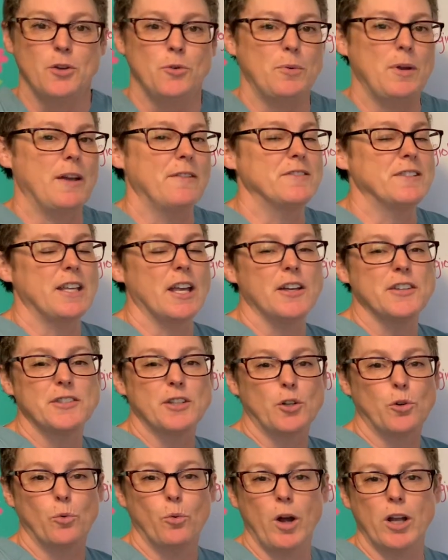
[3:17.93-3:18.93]
We have cells
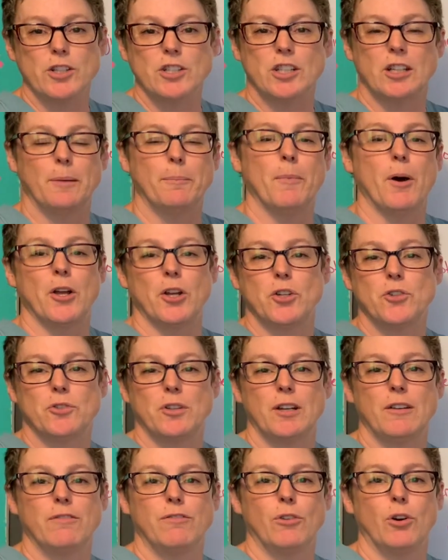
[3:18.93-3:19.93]
that are watching and
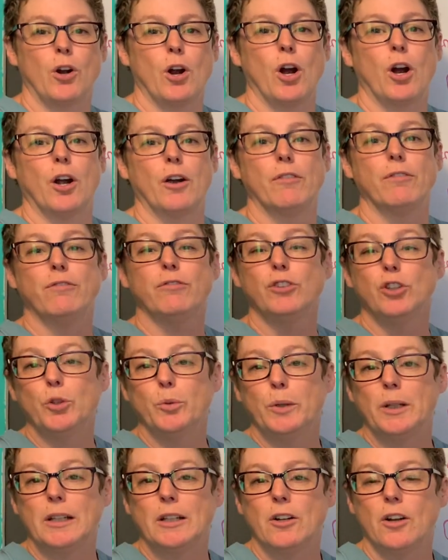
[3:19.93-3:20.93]
monitoring for our
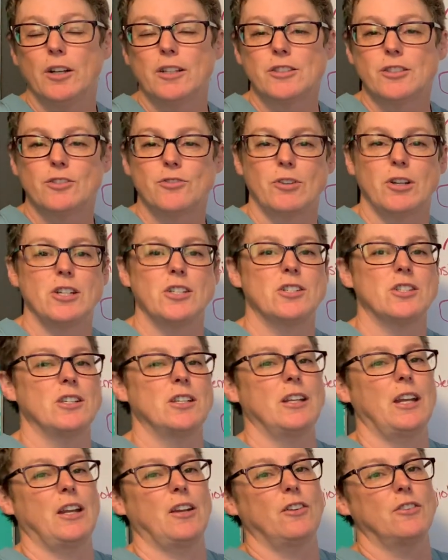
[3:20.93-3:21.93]
fluid
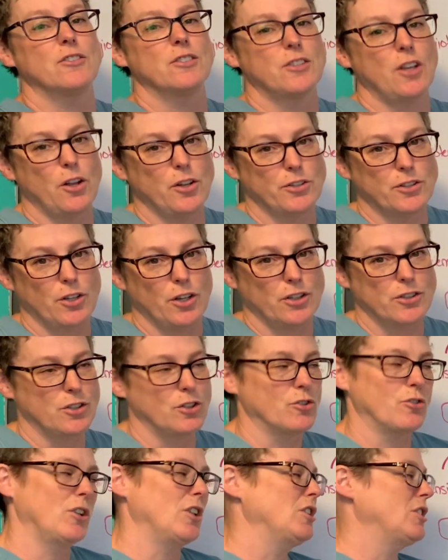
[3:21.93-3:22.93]
concentration and our salt
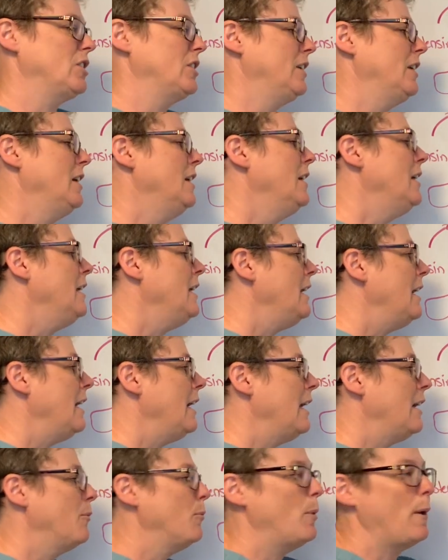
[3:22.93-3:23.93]
concentration.
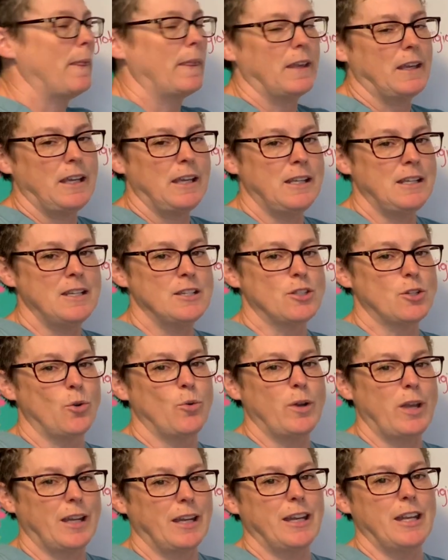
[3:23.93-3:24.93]
And when the kidneys
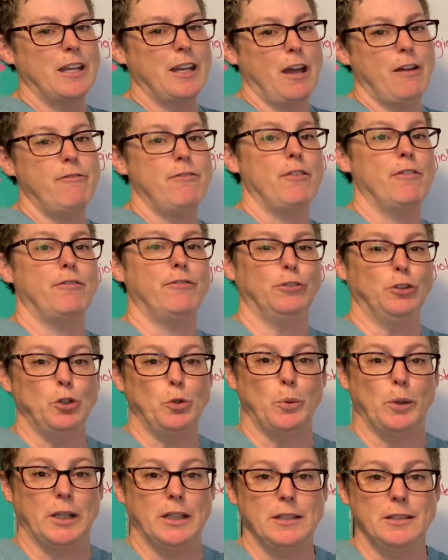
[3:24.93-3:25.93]
don't get enough
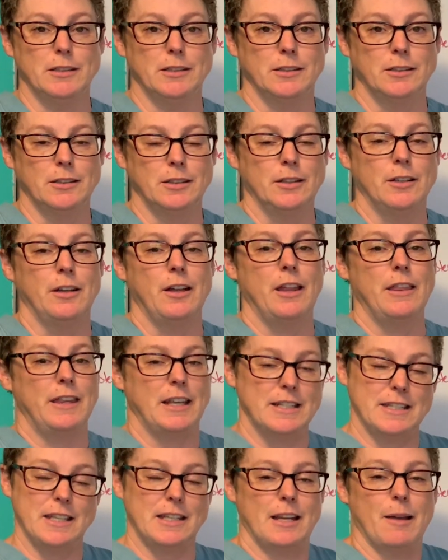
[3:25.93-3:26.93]
fluid,
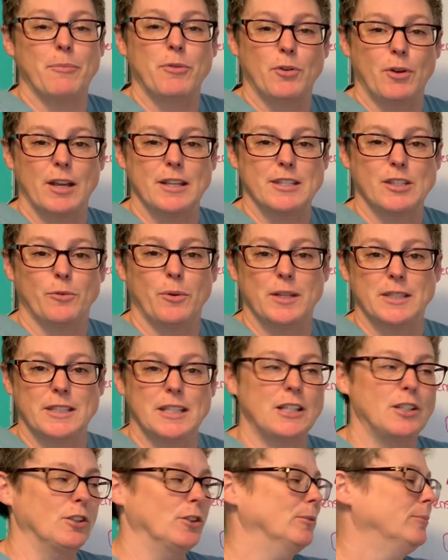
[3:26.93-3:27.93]
they send out their SOS
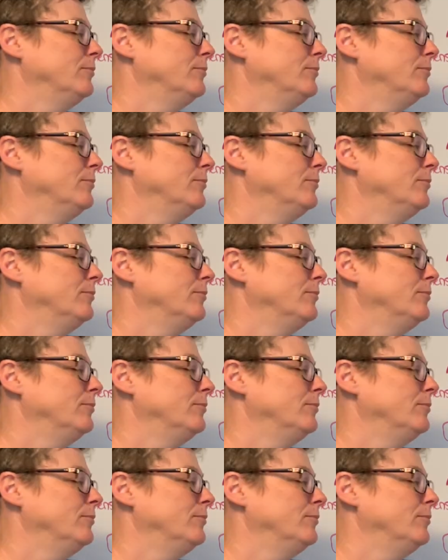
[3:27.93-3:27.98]
signal.